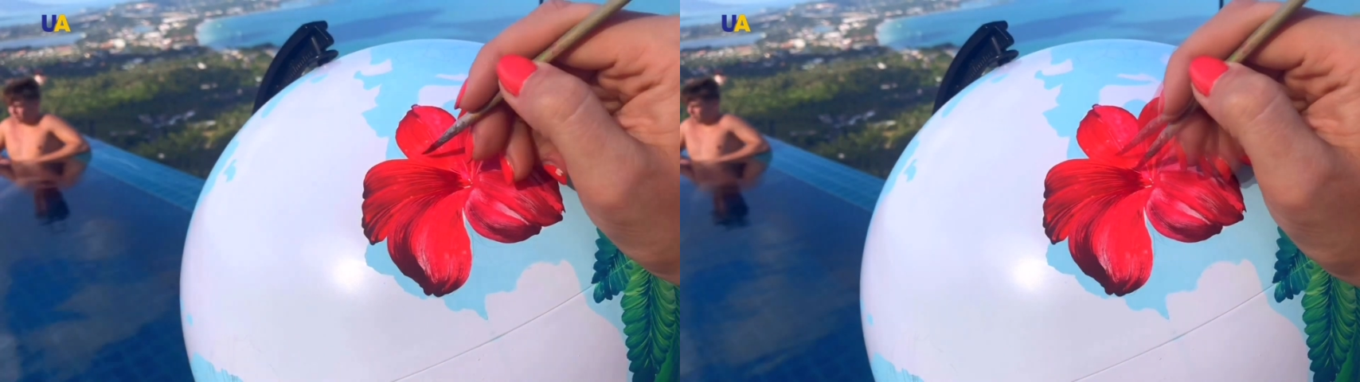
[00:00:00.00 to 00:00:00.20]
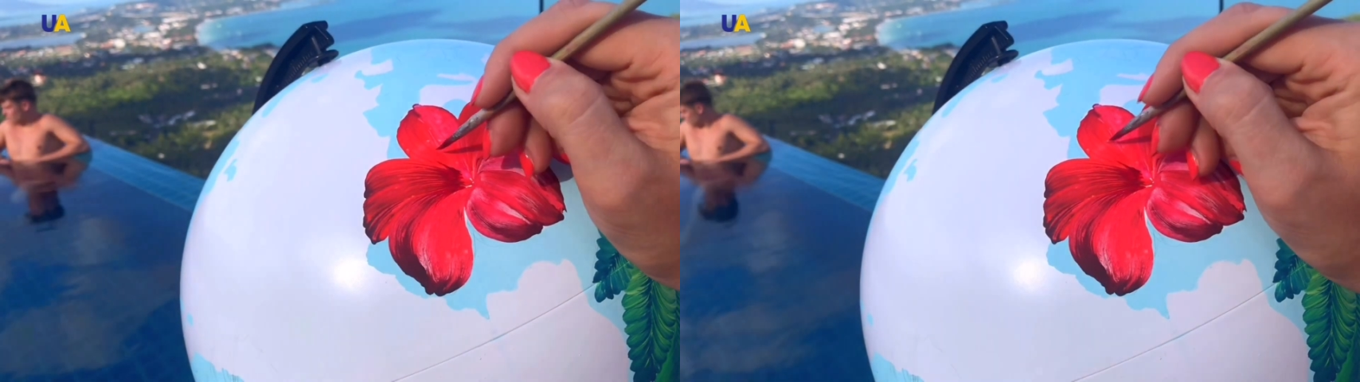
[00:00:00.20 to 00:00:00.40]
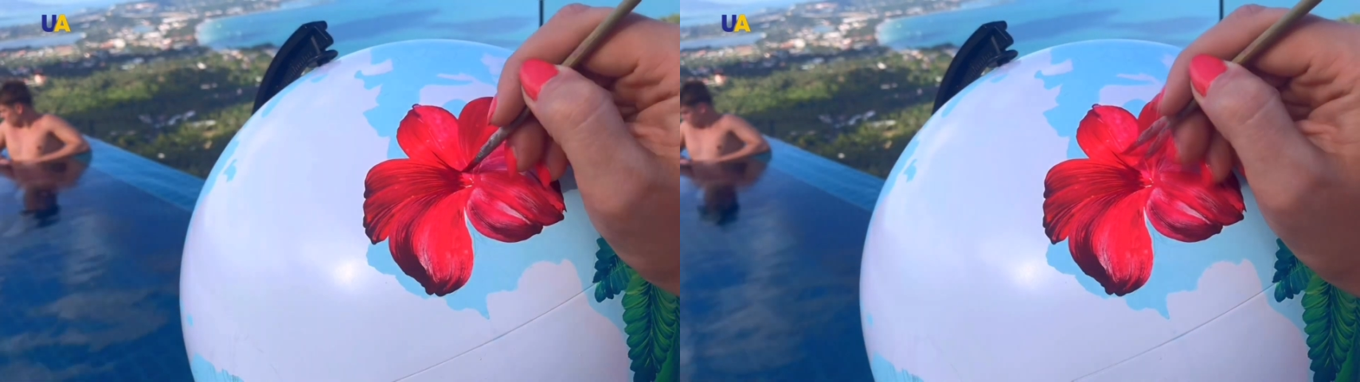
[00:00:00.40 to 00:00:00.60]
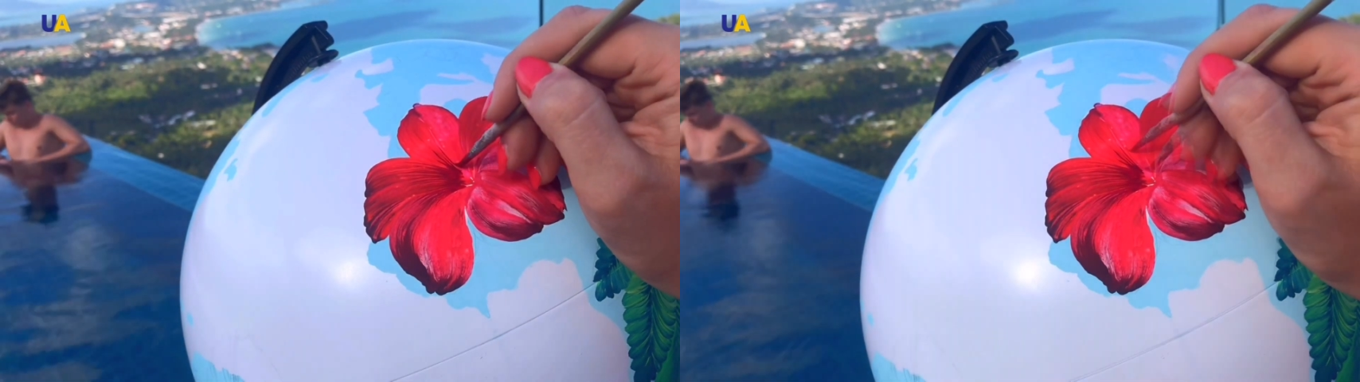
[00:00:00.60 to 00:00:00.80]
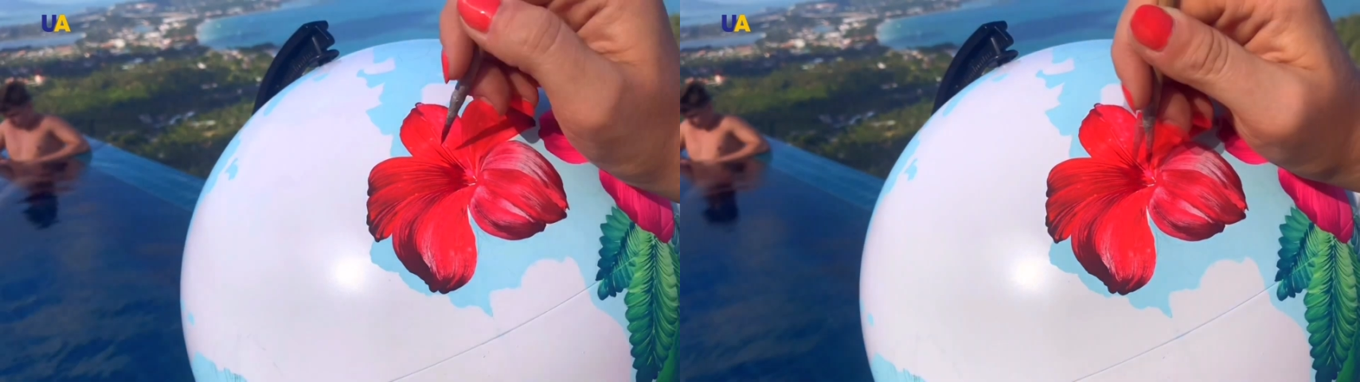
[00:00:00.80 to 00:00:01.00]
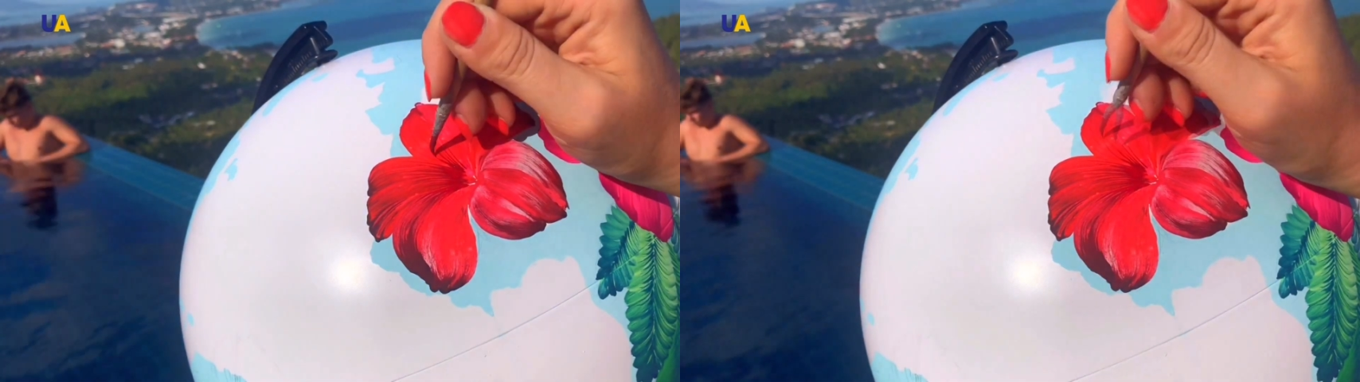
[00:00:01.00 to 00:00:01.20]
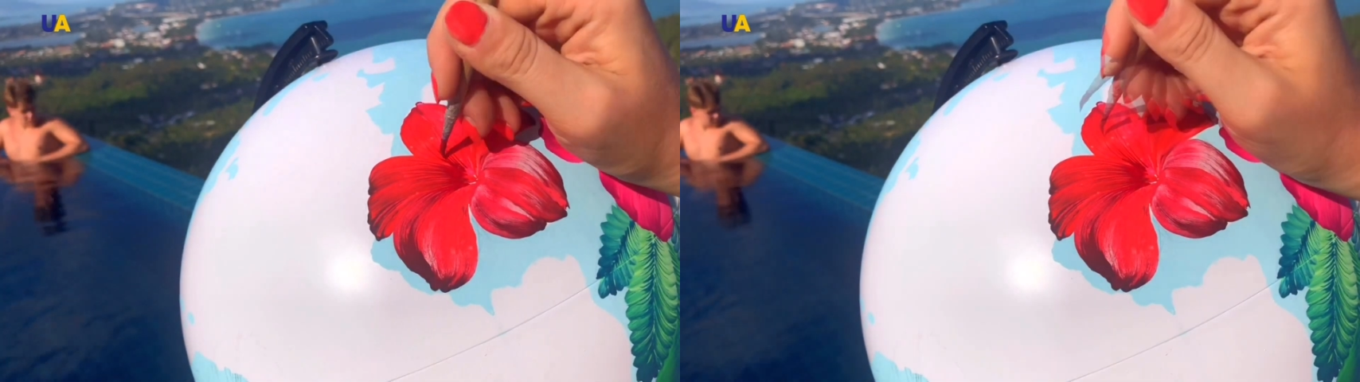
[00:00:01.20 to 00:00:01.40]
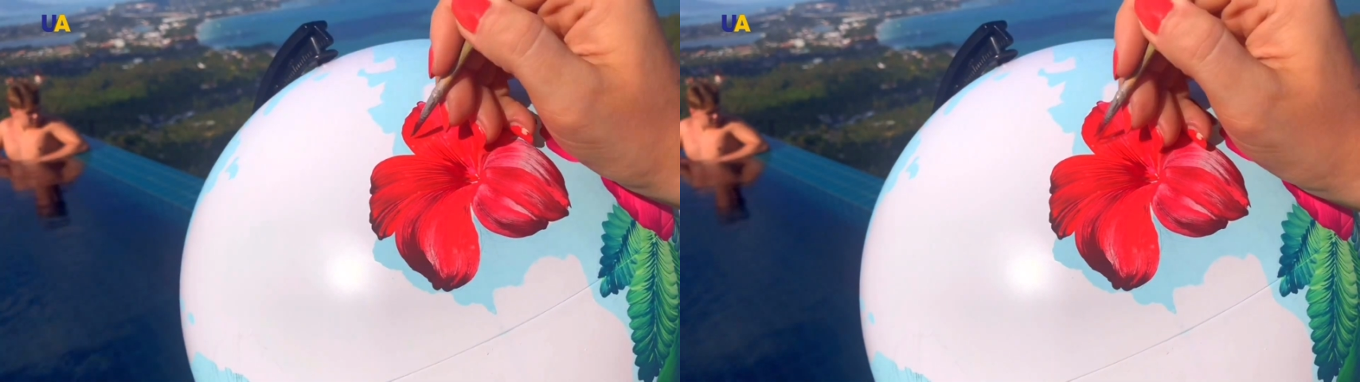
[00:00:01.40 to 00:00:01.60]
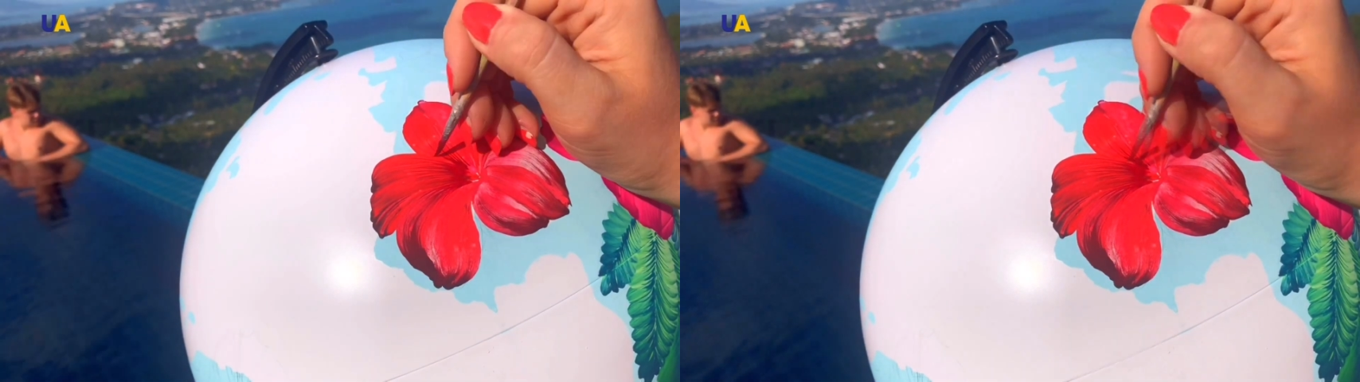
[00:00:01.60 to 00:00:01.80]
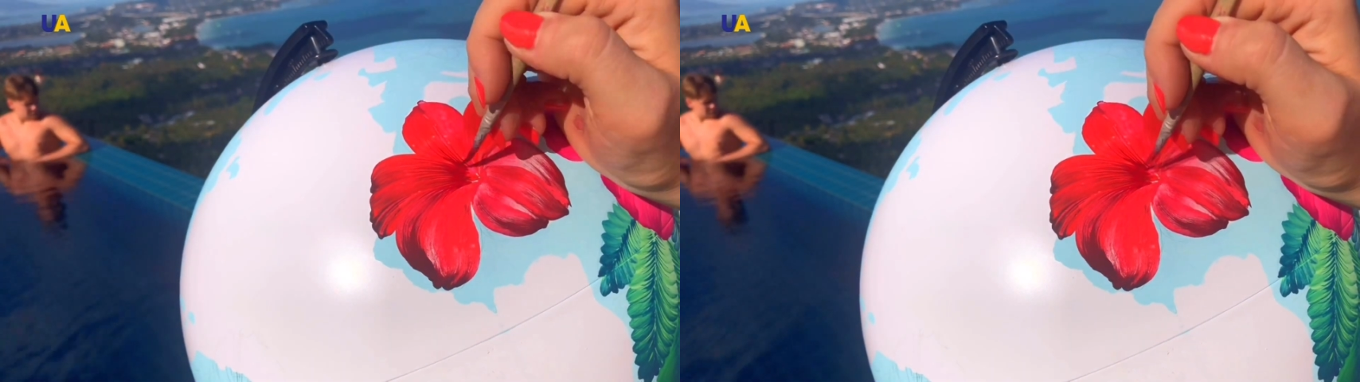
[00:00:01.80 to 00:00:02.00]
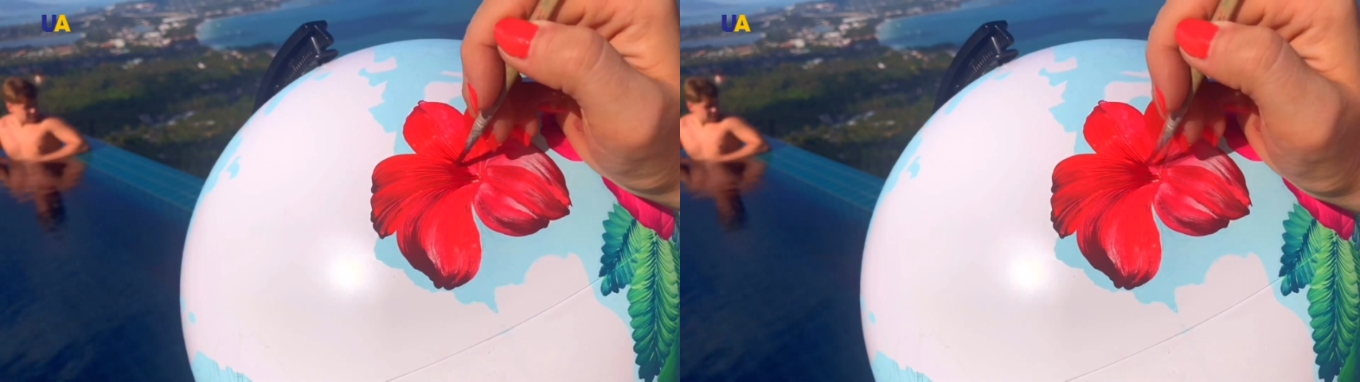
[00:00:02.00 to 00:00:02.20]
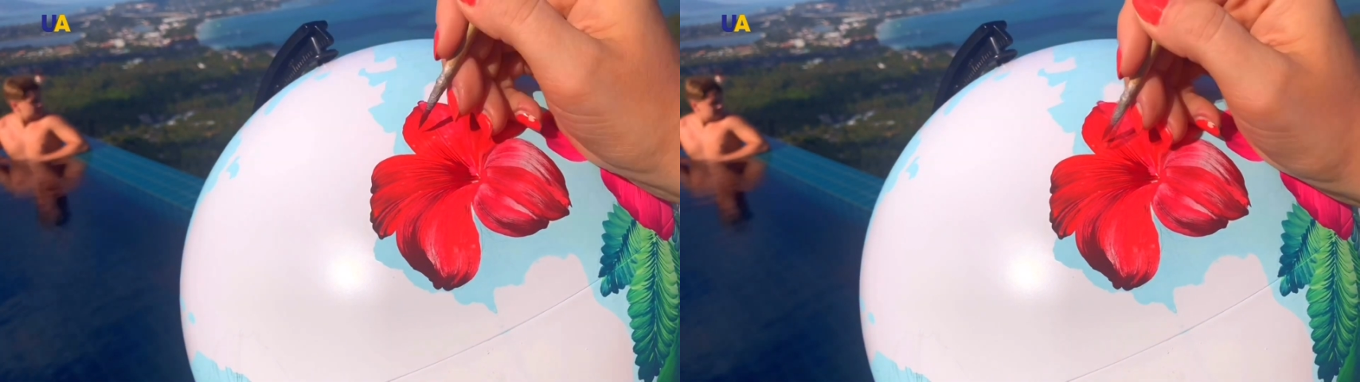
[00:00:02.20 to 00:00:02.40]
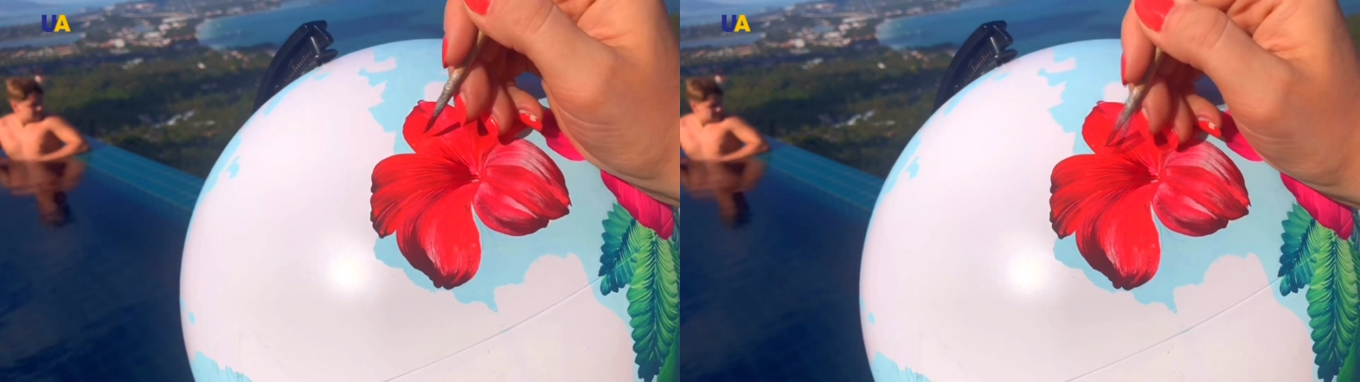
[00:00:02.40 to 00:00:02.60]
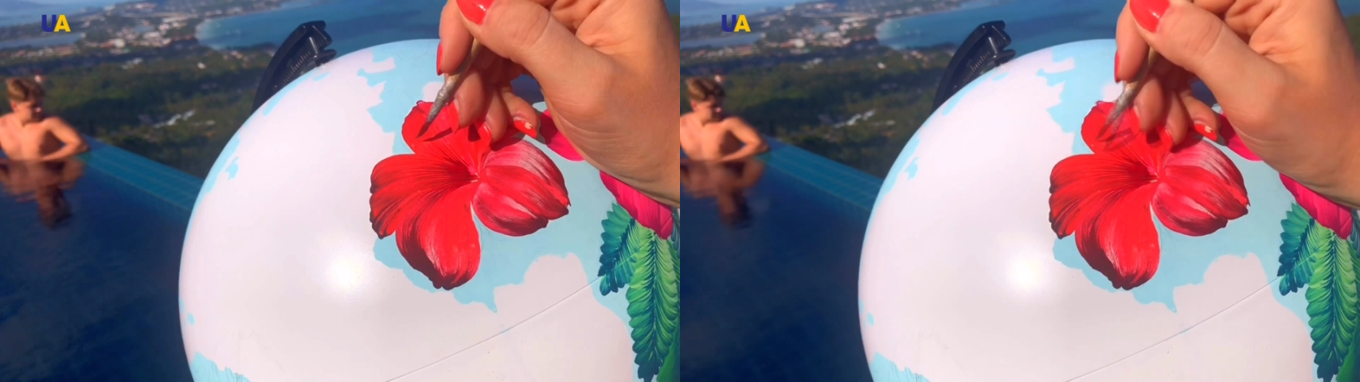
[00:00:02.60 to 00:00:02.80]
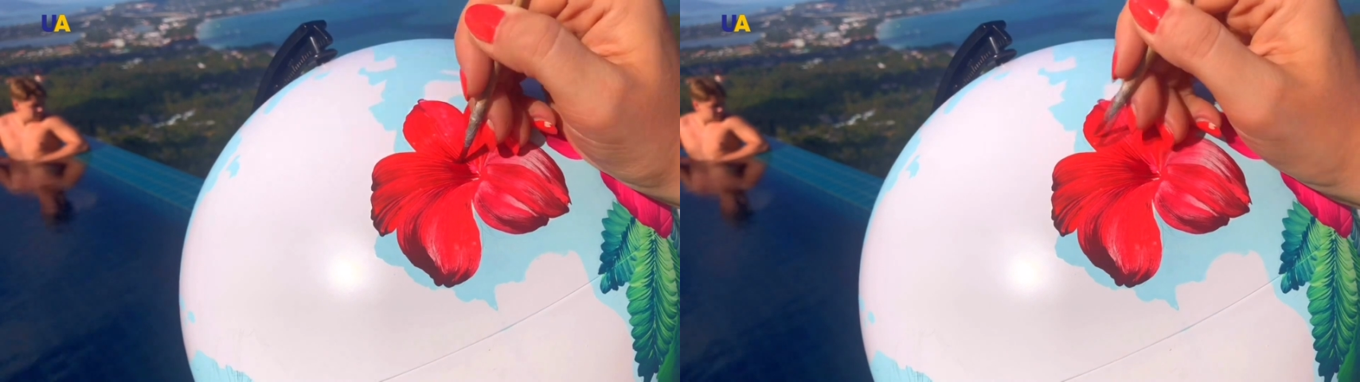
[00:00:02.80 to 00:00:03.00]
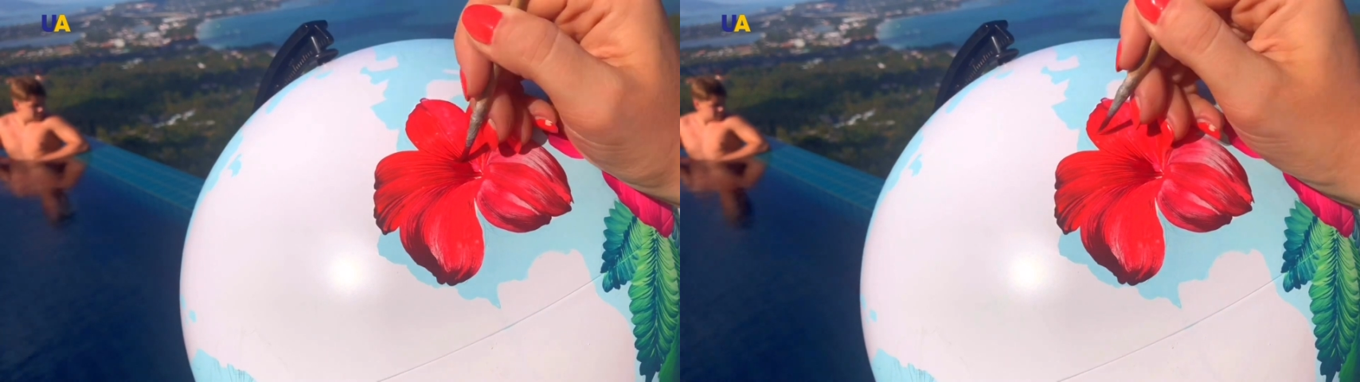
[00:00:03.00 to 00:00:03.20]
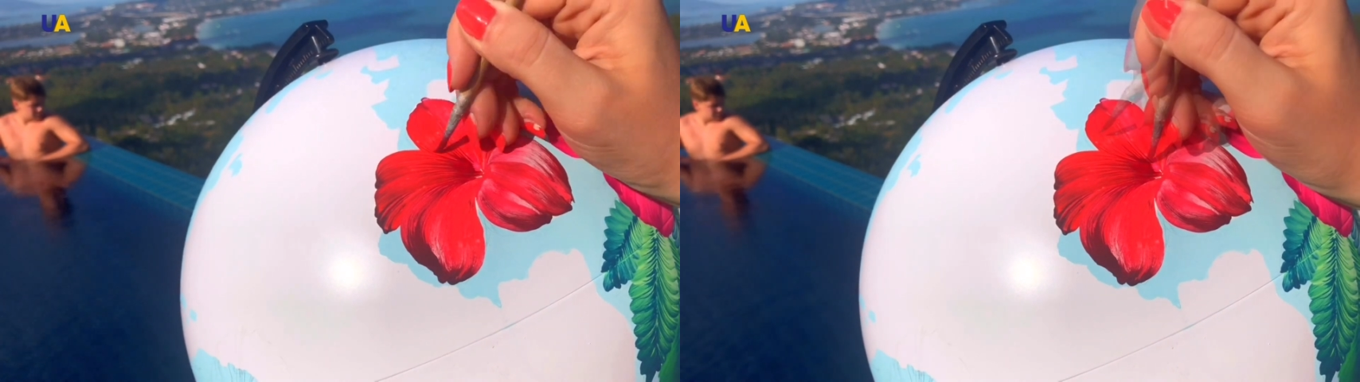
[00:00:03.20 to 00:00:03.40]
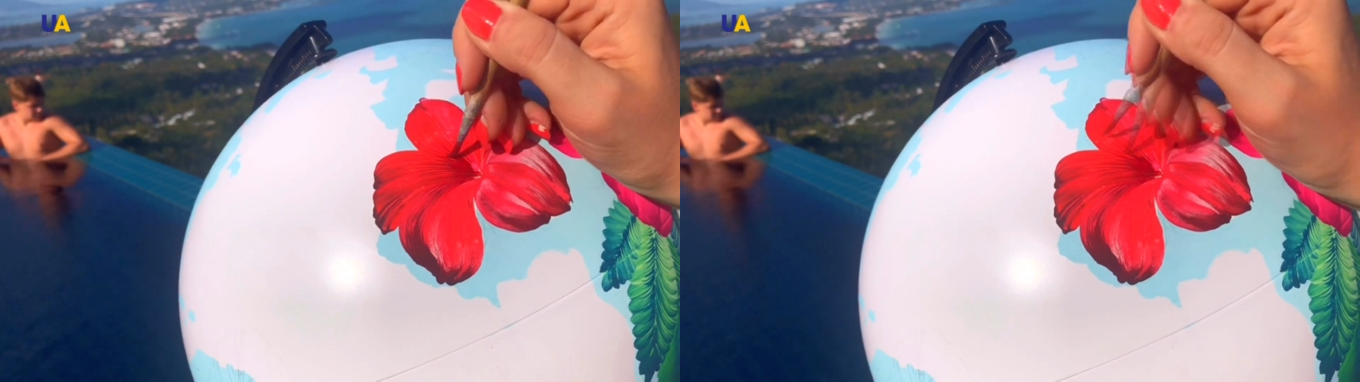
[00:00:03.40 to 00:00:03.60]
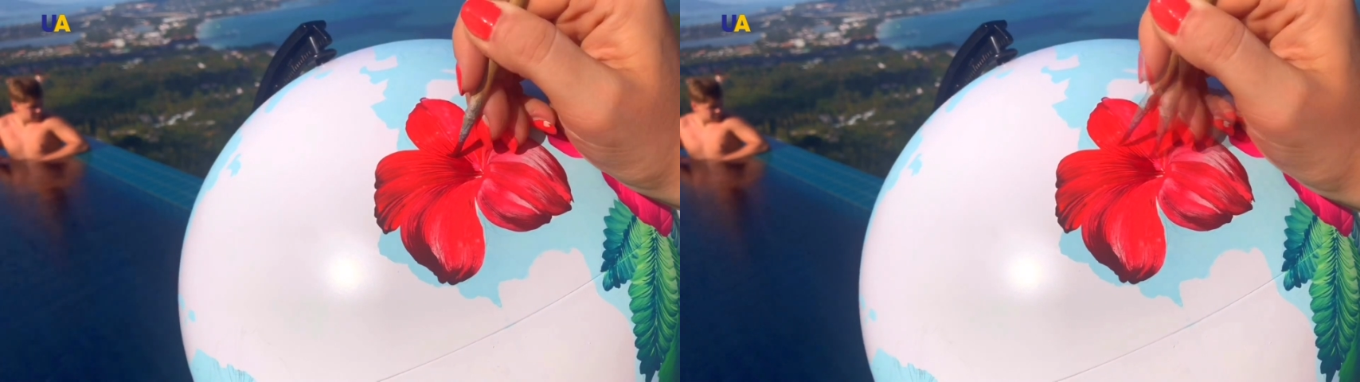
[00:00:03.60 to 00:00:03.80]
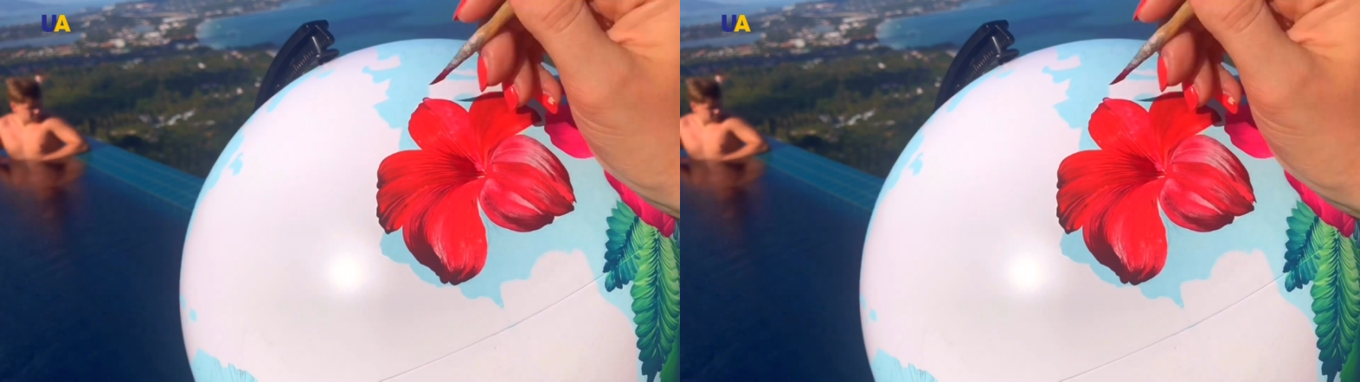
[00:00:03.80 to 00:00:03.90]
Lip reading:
(no speaker visible)